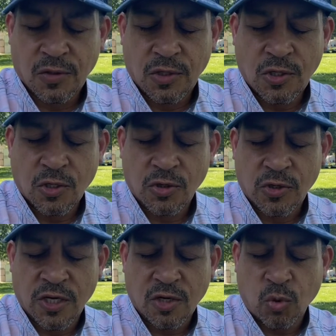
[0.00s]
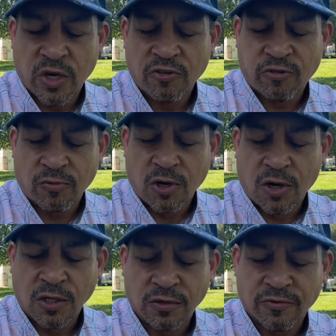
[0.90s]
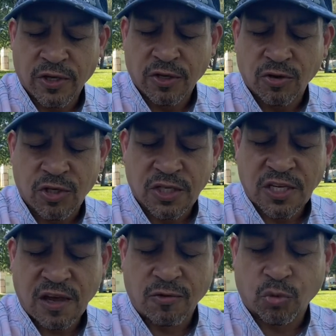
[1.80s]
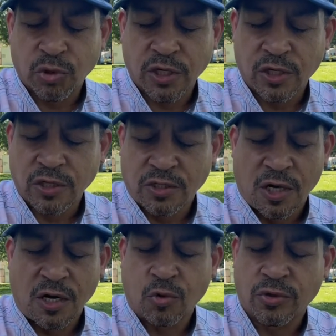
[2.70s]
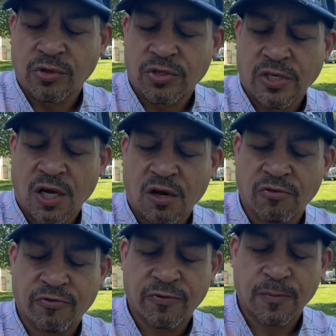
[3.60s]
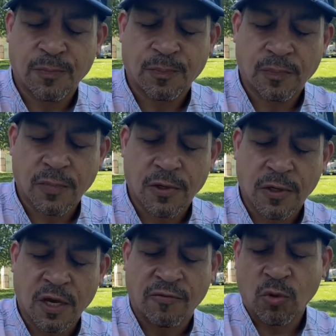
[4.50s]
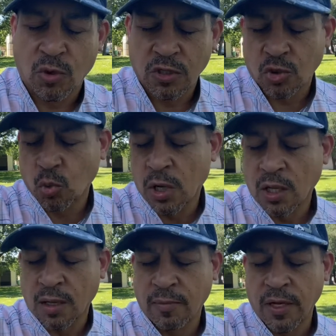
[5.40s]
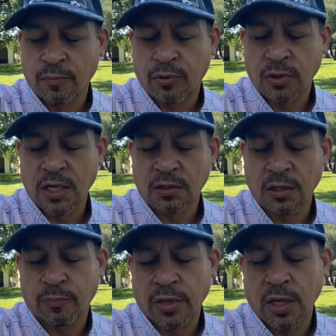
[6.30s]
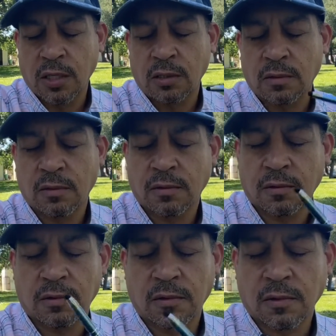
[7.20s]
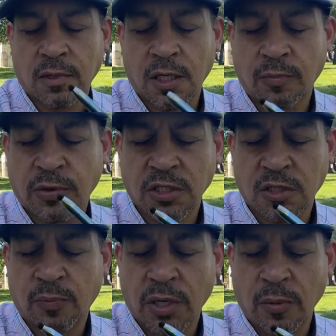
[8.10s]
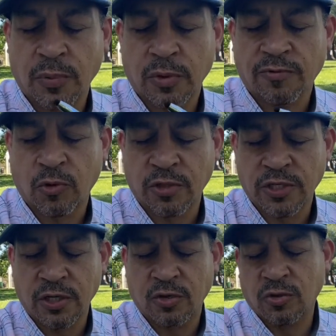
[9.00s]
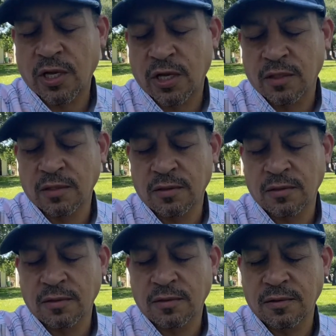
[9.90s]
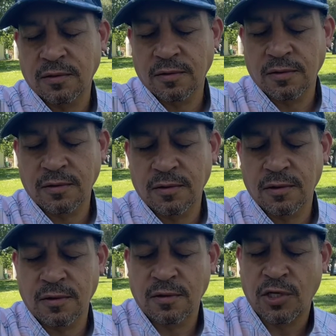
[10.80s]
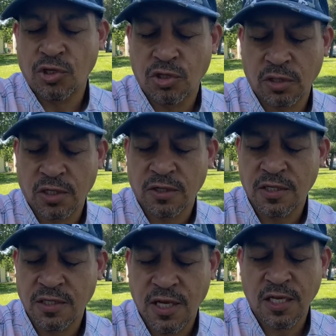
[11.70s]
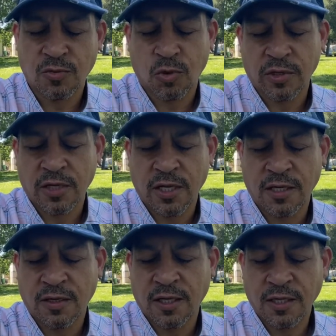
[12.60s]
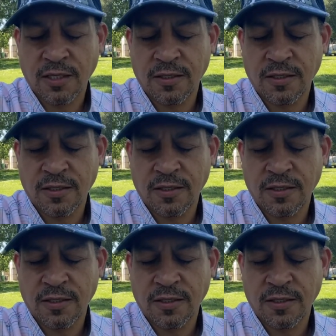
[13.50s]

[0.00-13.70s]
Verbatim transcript: you know, you get away from all of it and you just have a really good talk with yourself. Every once in a while, I might pull out the pen and piece of paper. Of course, I do that digitally these days more than anything.